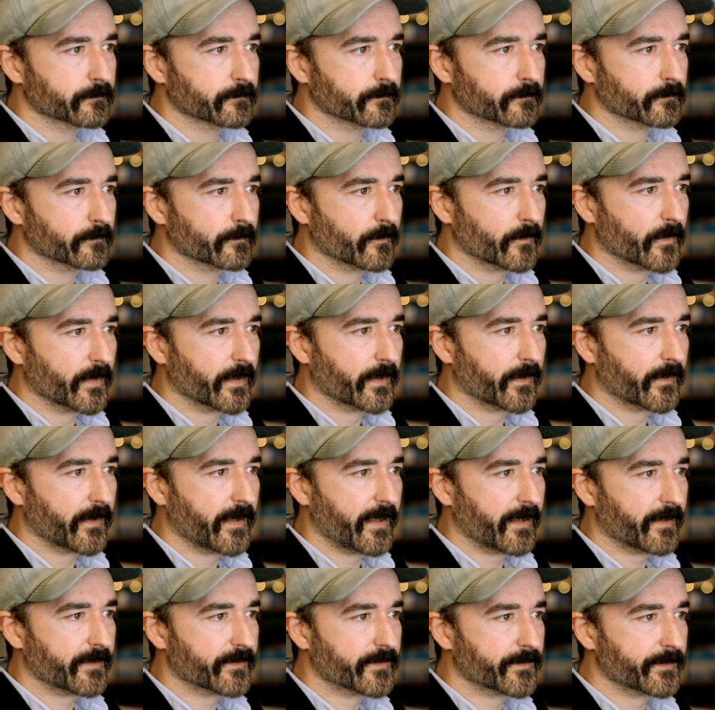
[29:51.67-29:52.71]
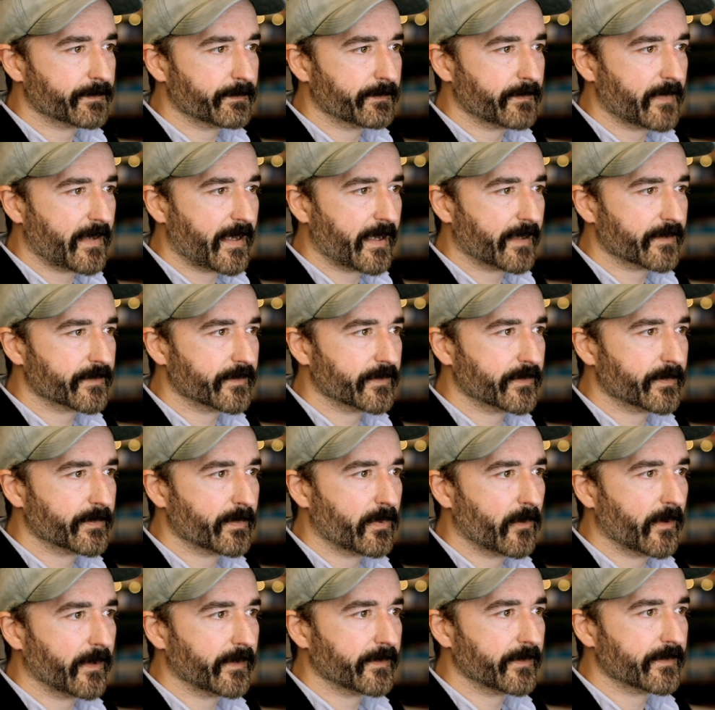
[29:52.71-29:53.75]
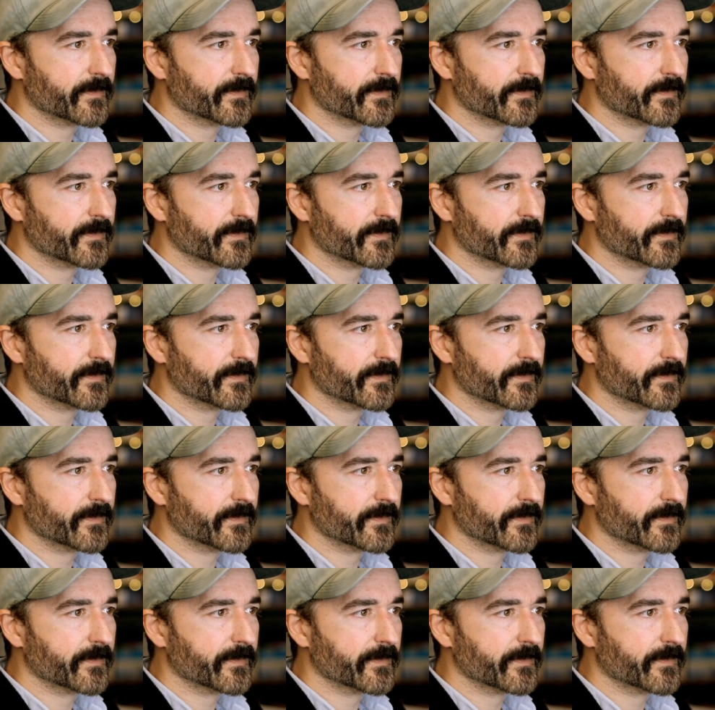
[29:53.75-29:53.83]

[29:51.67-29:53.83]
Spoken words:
We got our x-axis points.